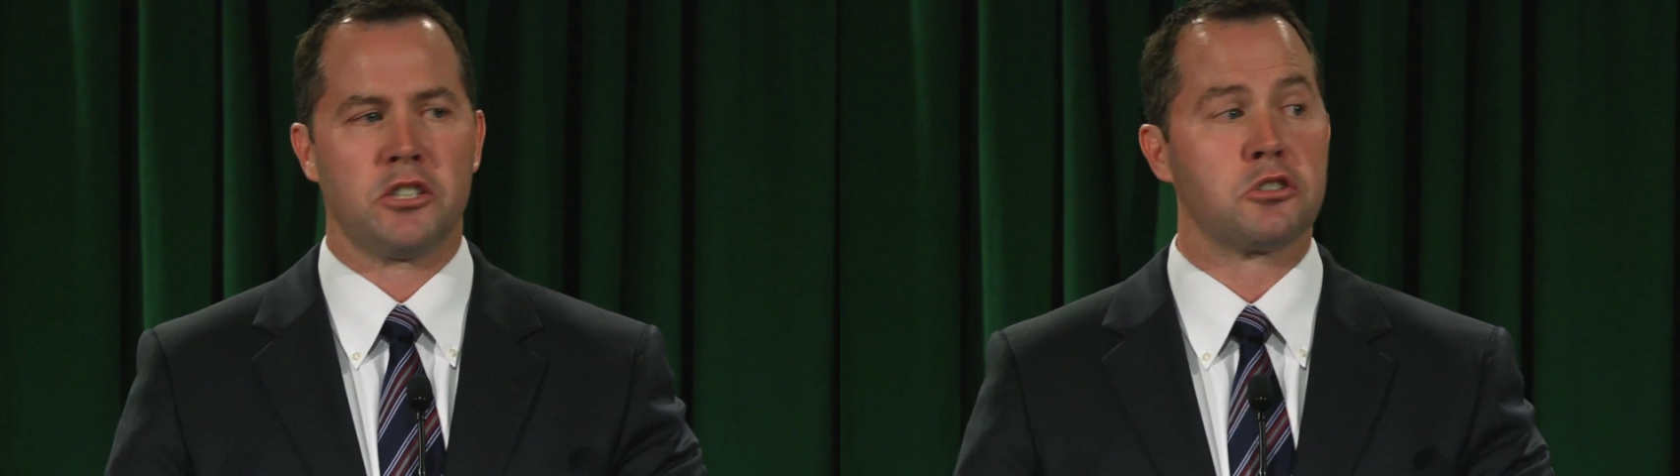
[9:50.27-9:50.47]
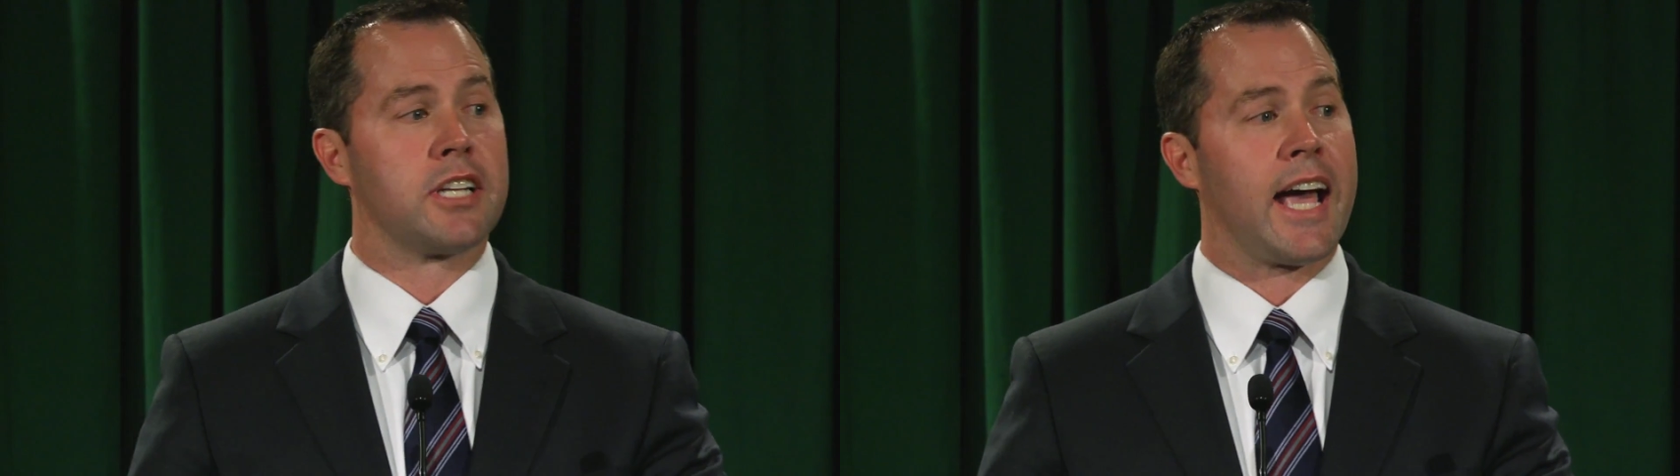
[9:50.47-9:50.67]

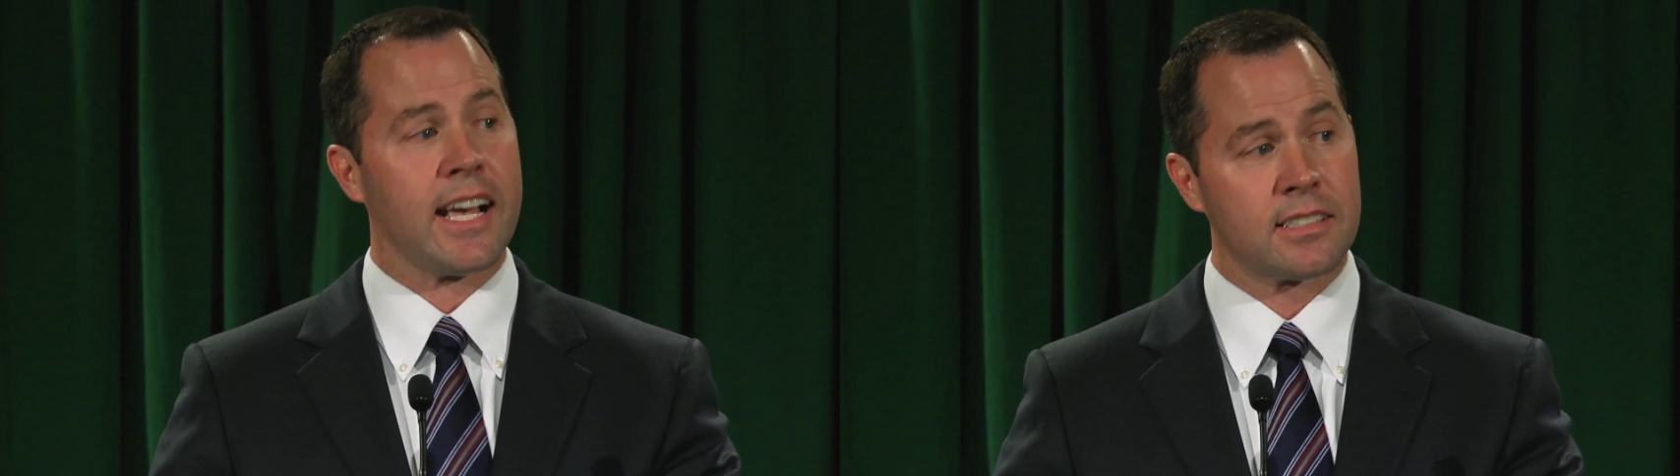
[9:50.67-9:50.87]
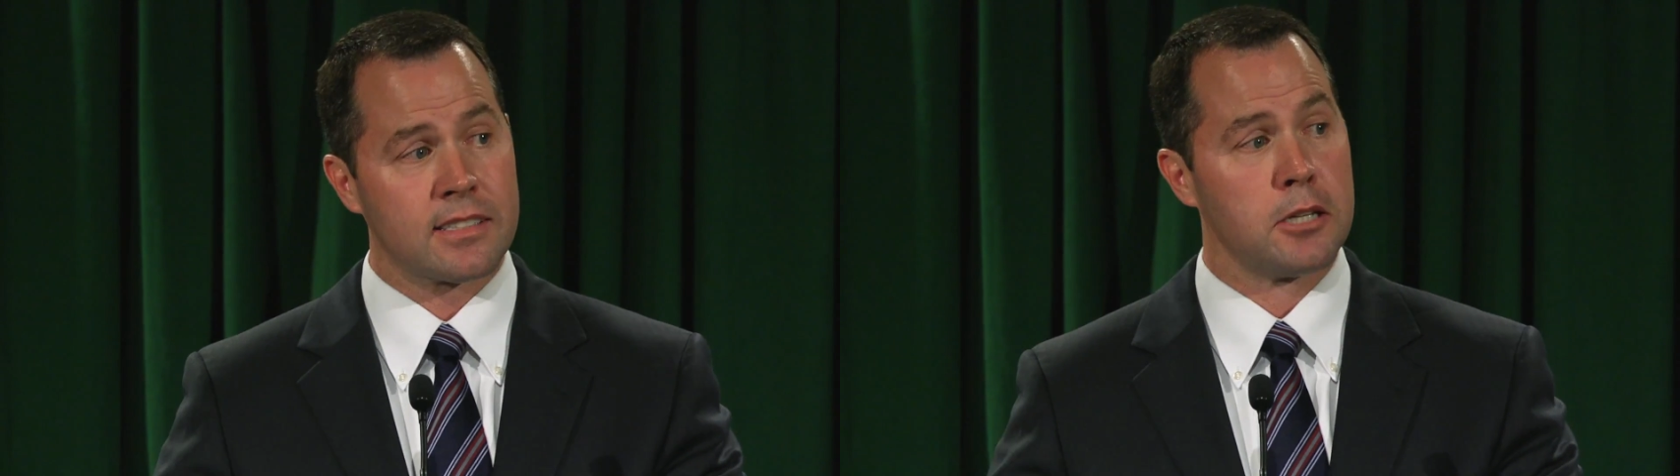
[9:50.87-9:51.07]
You should
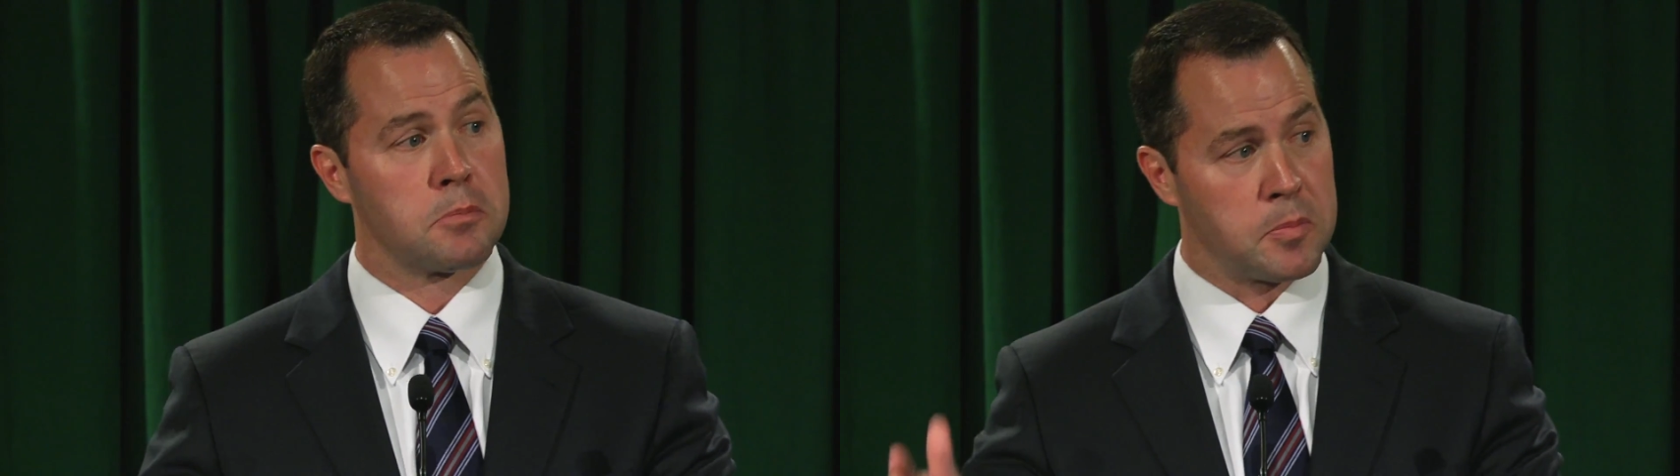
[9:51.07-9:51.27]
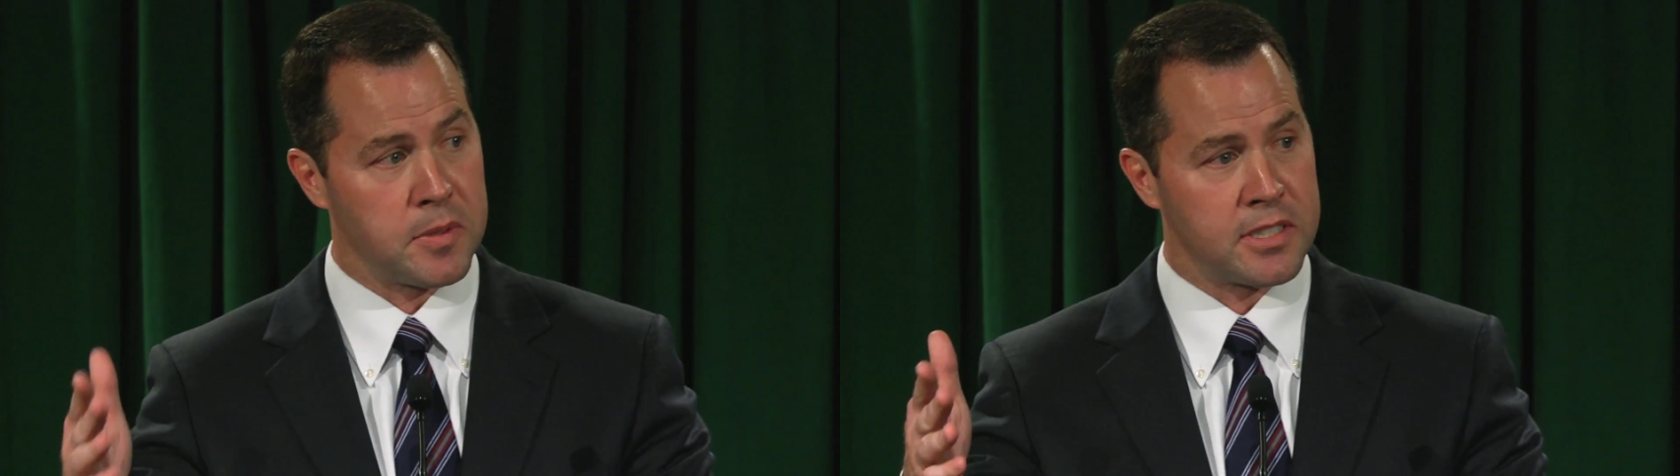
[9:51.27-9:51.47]
ask
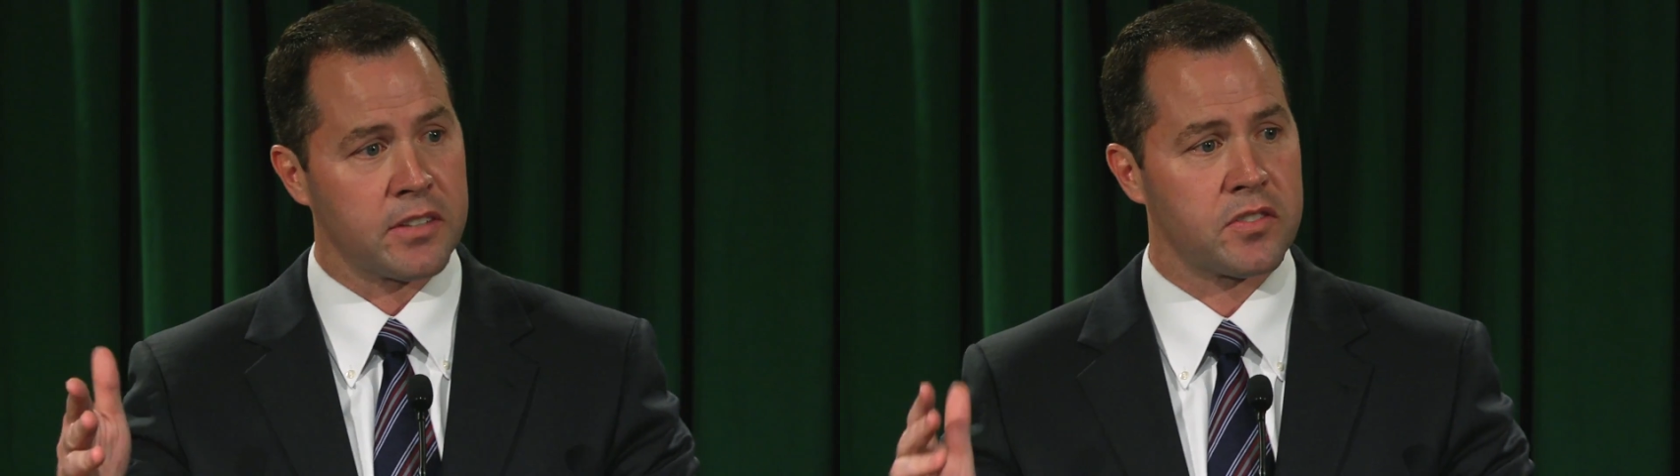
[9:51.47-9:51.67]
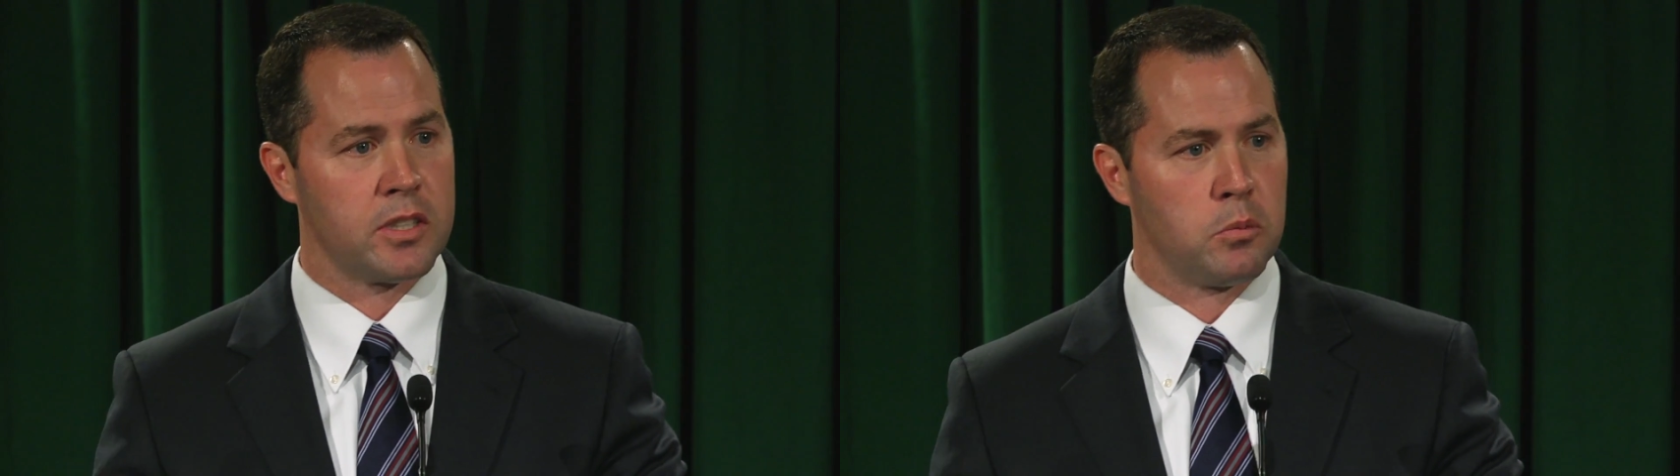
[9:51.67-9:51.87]
them
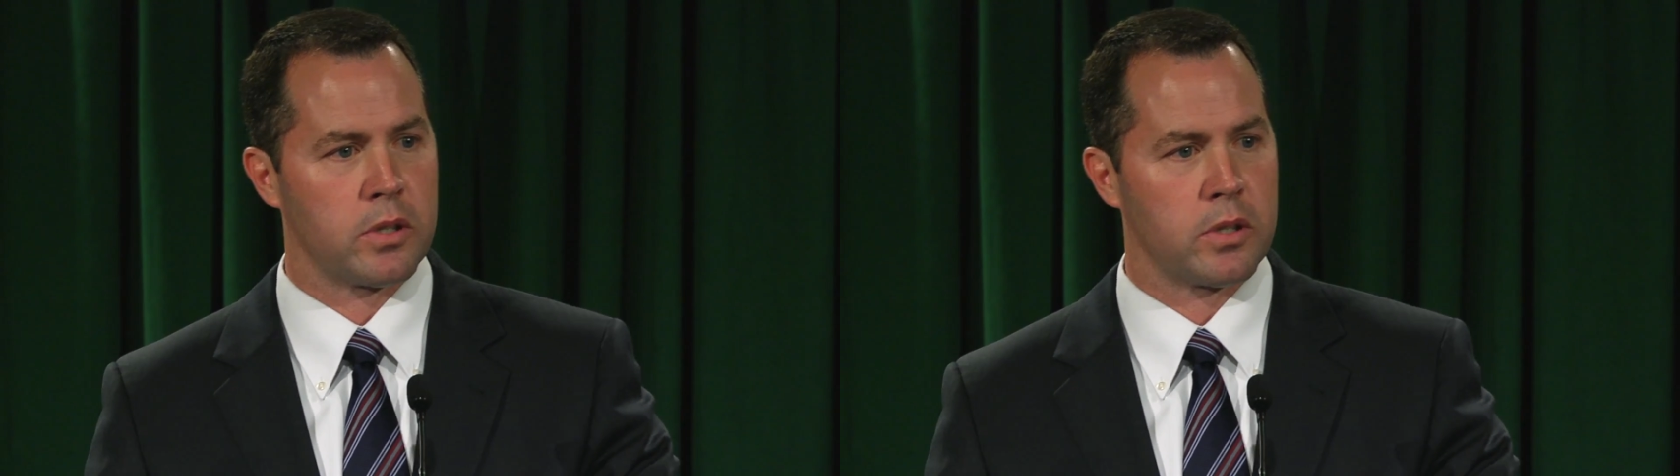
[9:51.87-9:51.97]
specifically